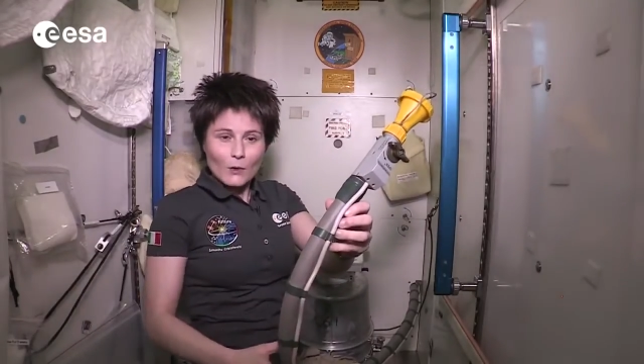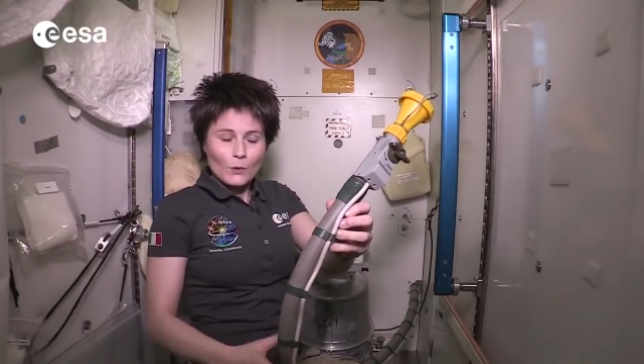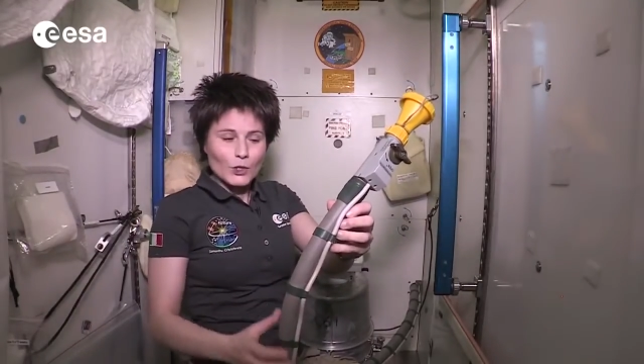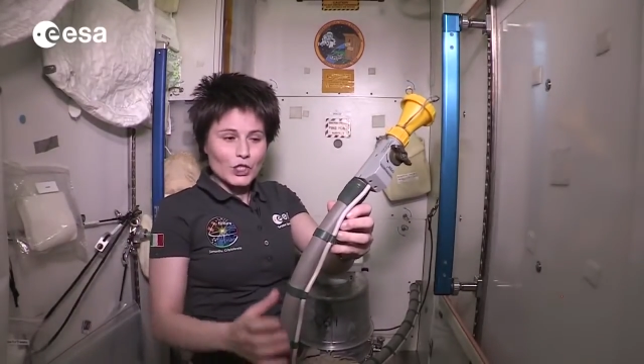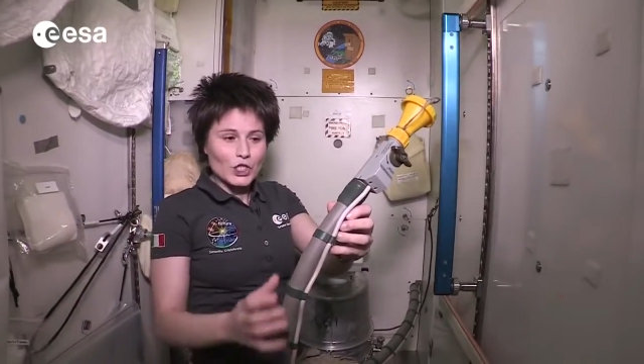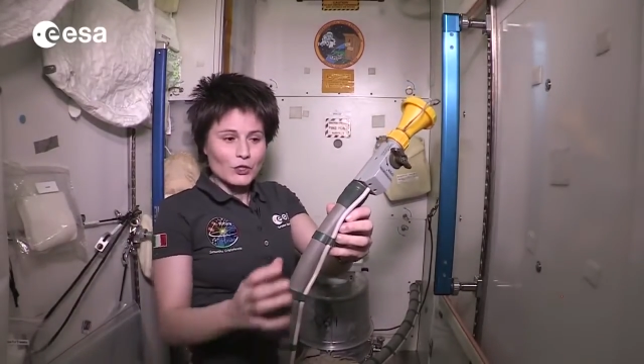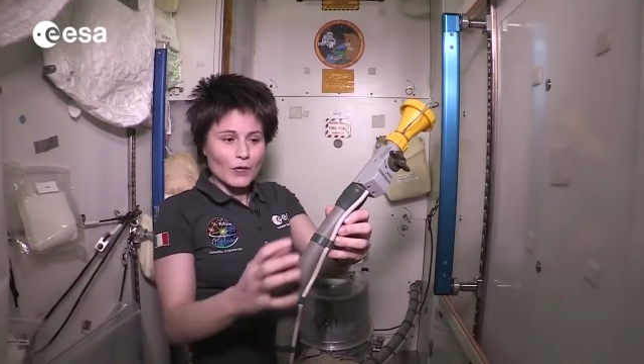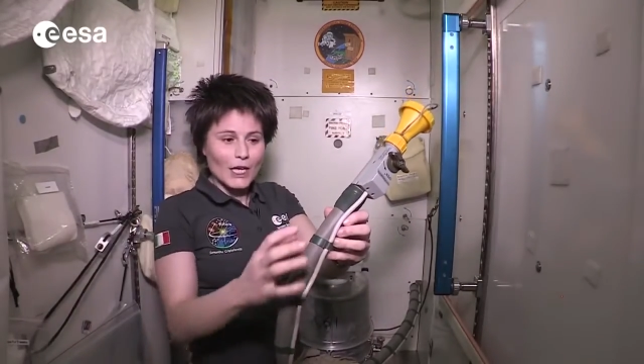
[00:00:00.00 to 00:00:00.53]

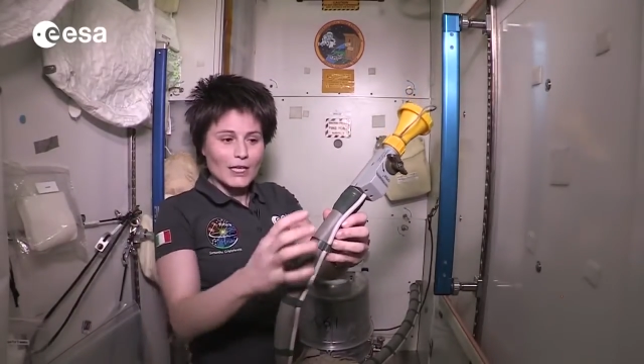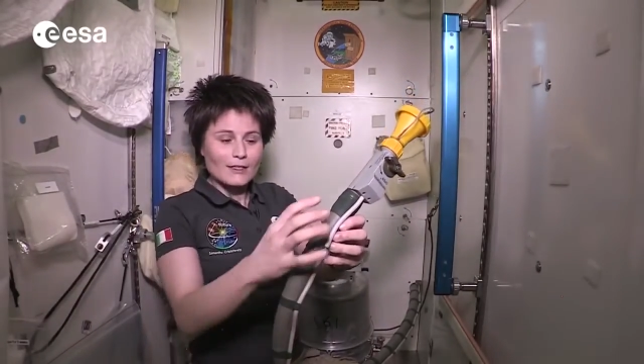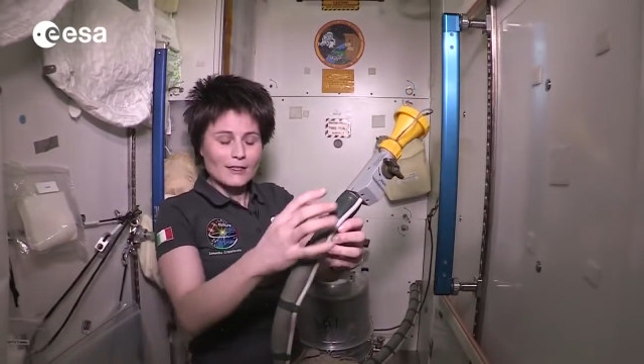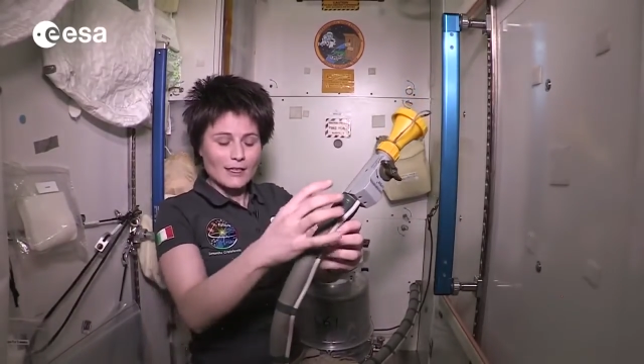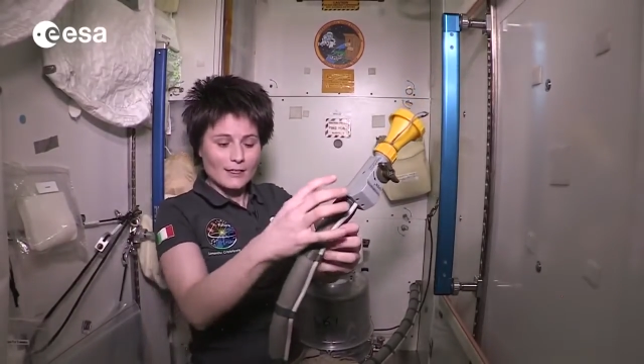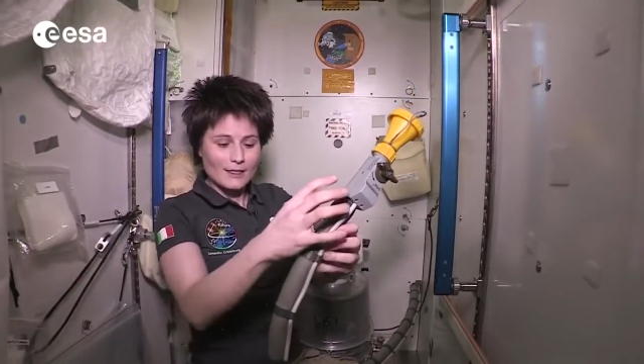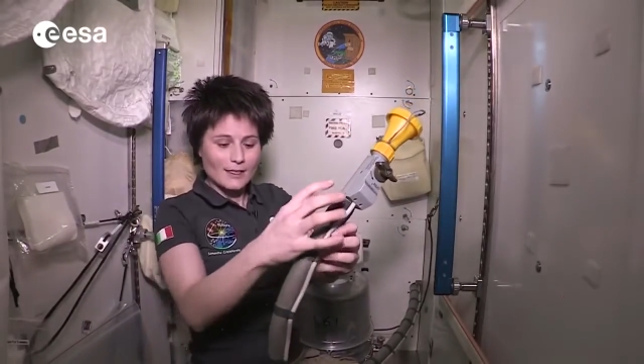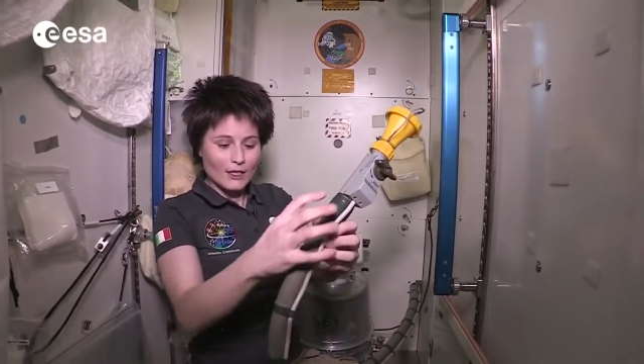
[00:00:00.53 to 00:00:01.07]
which creates
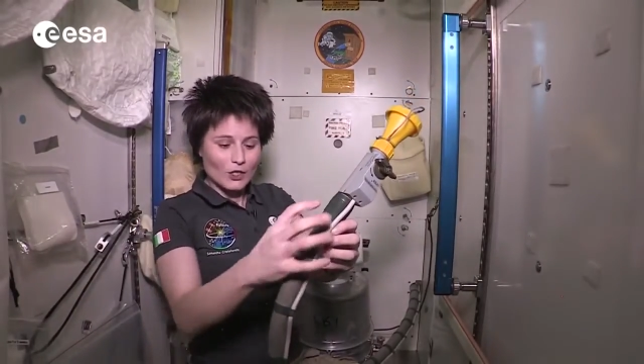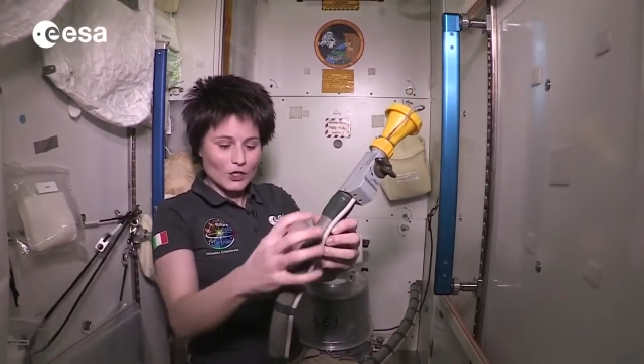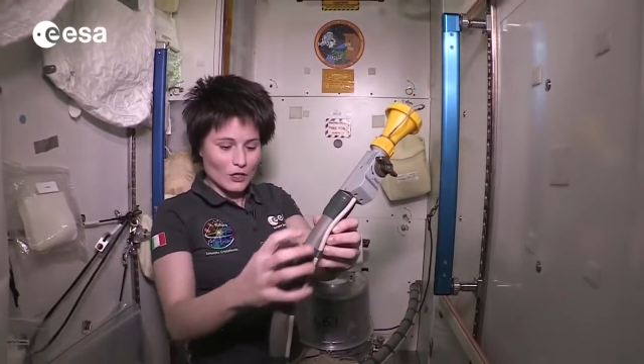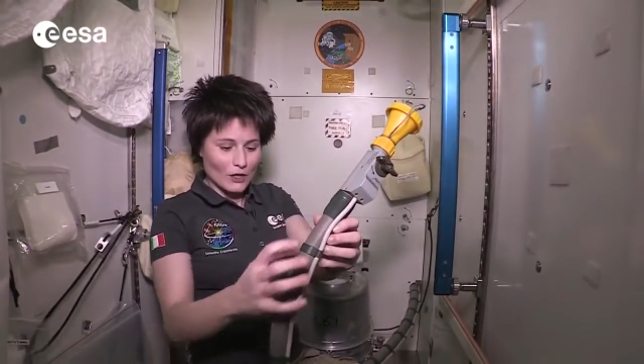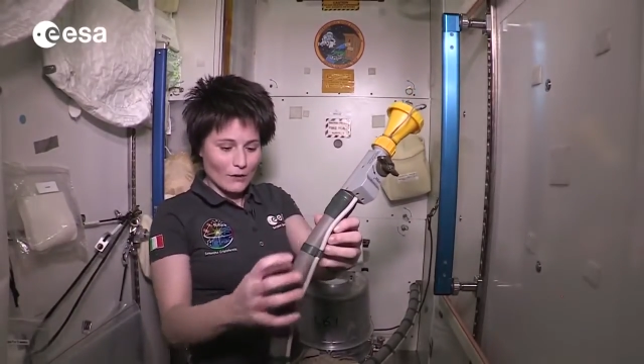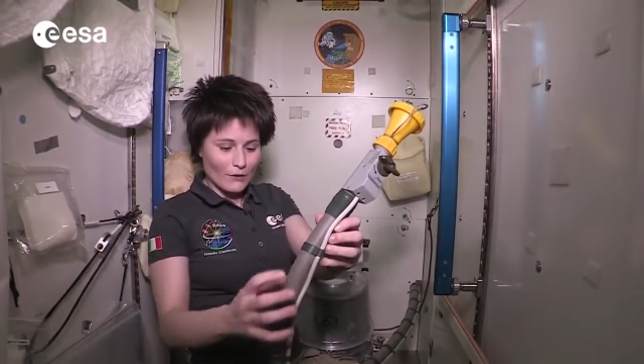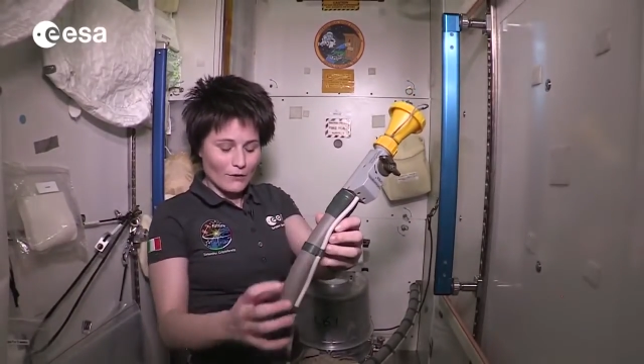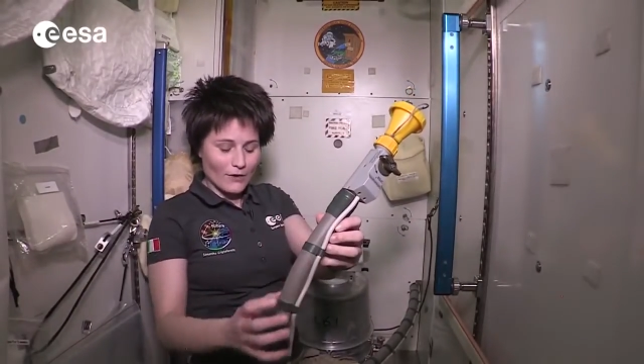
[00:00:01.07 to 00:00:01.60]
a
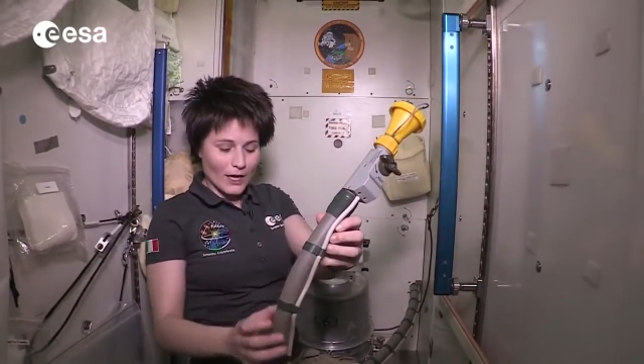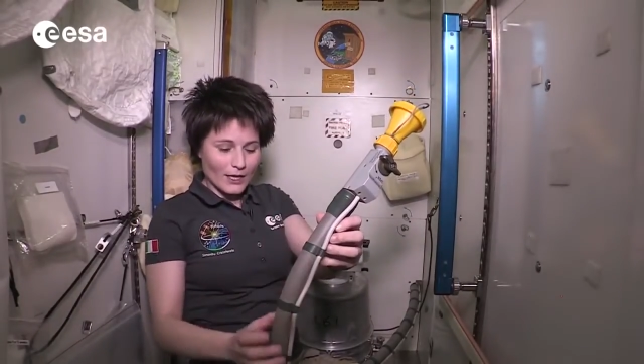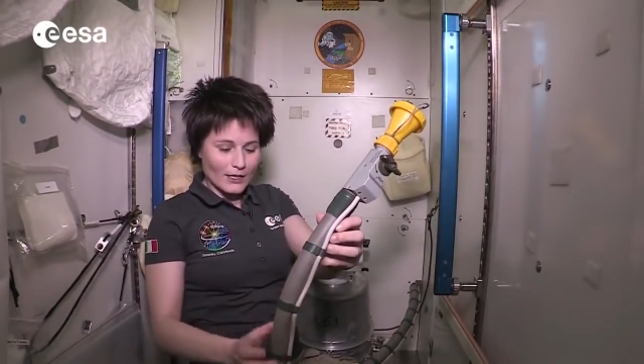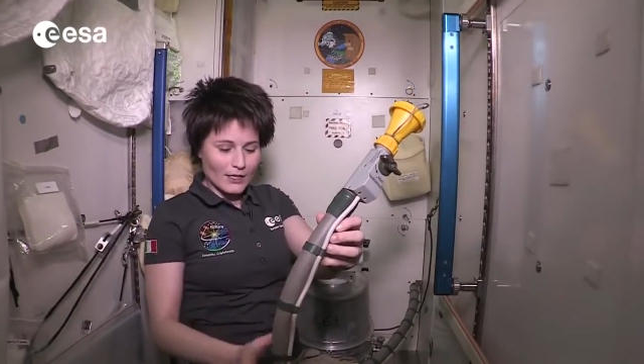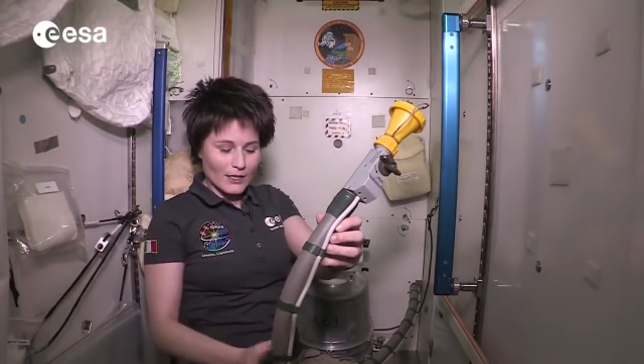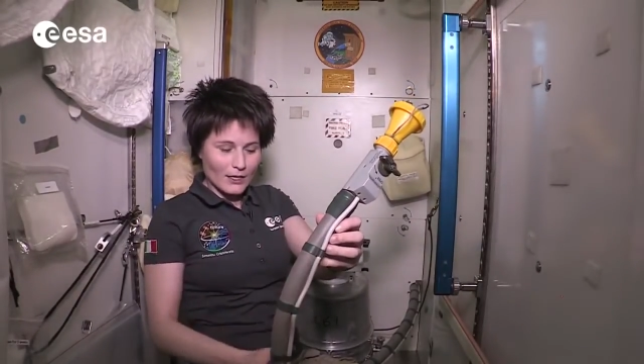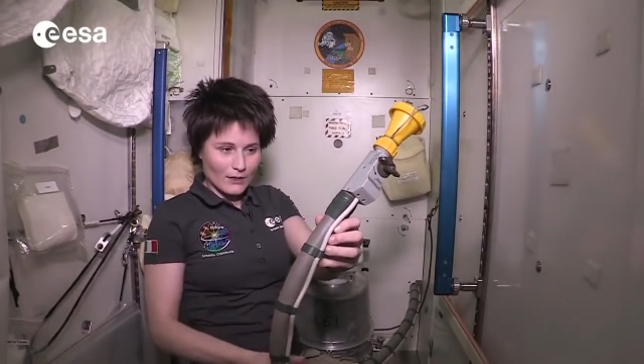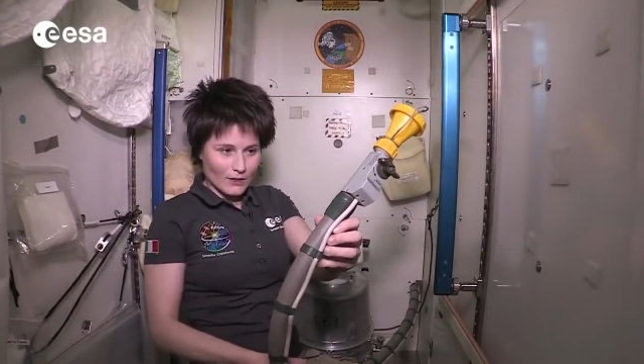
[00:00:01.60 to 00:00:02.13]
suction
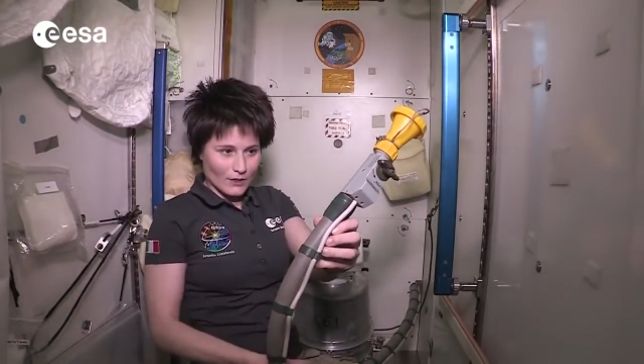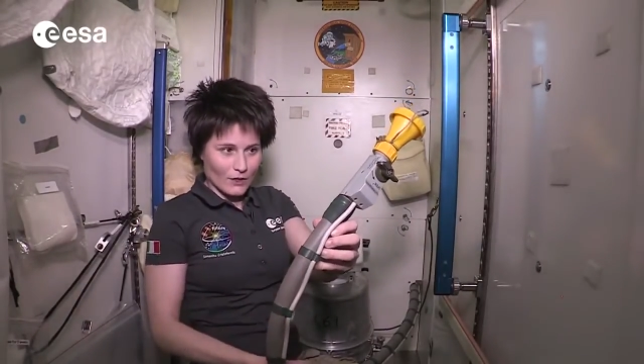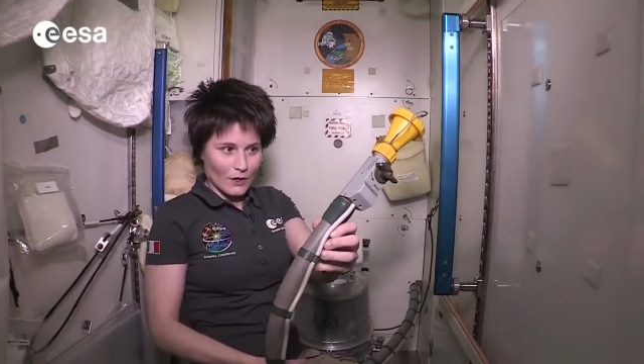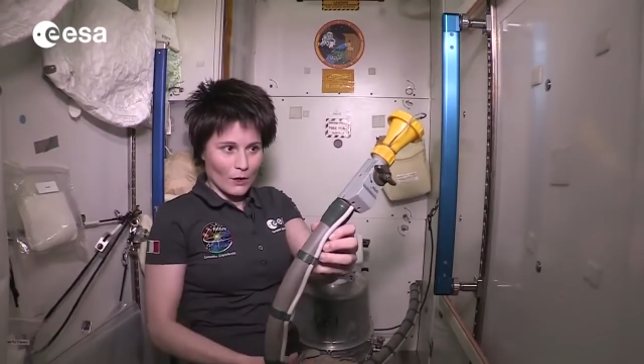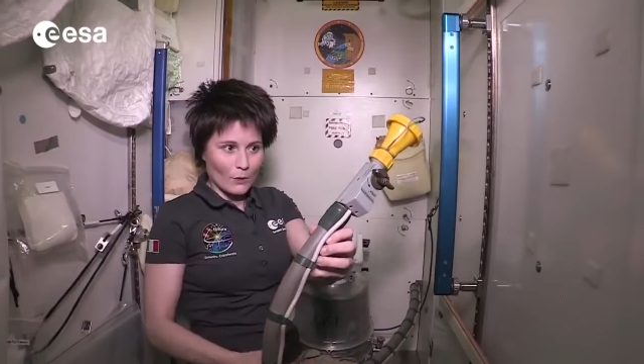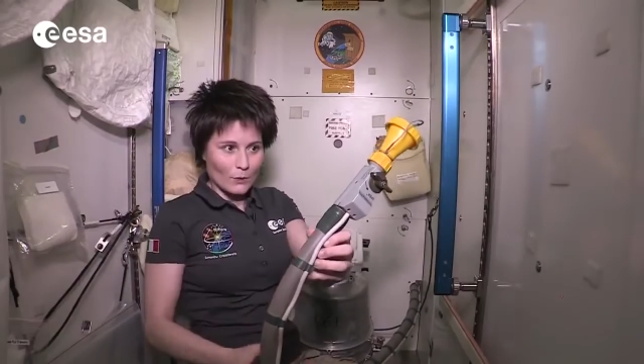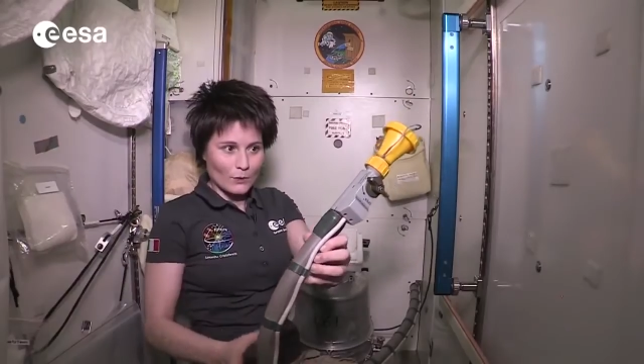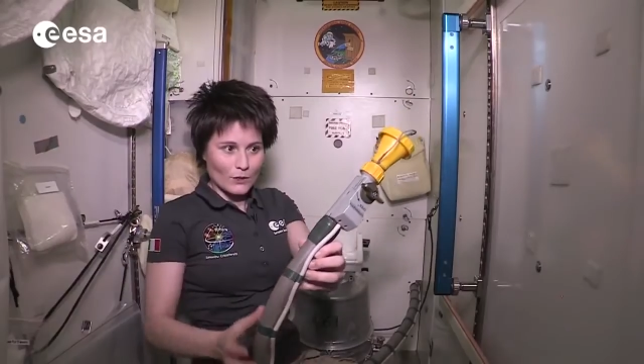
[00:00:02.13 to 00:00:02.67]
effect in this
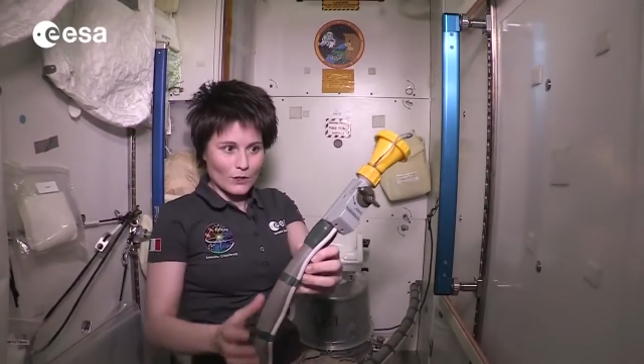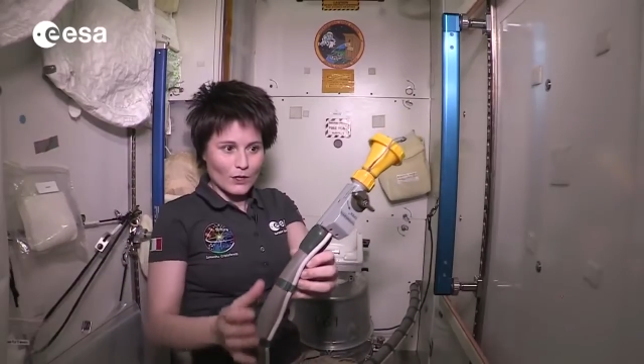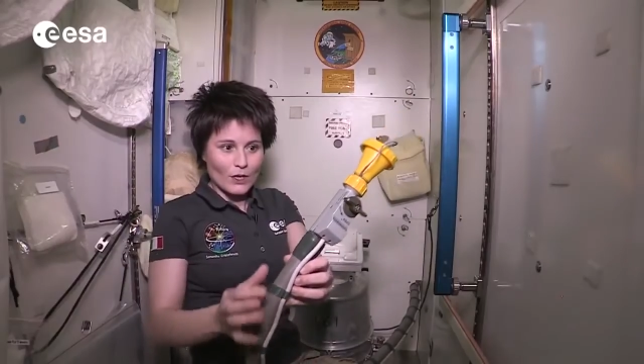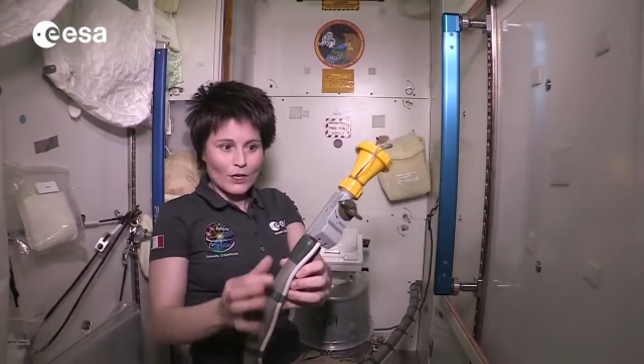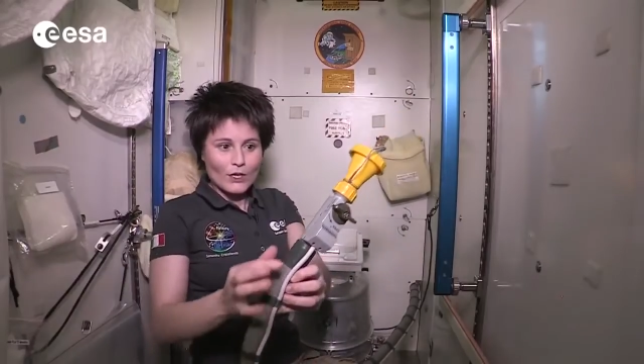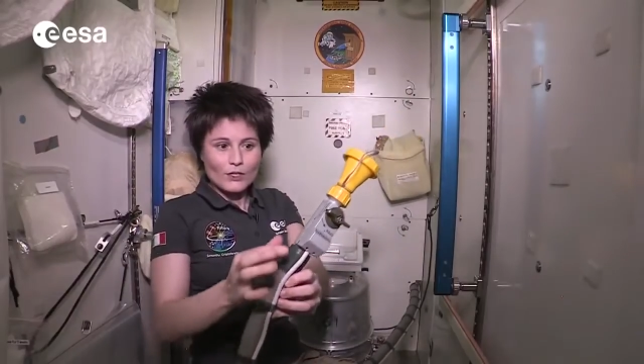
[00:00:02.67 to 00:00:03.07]
hose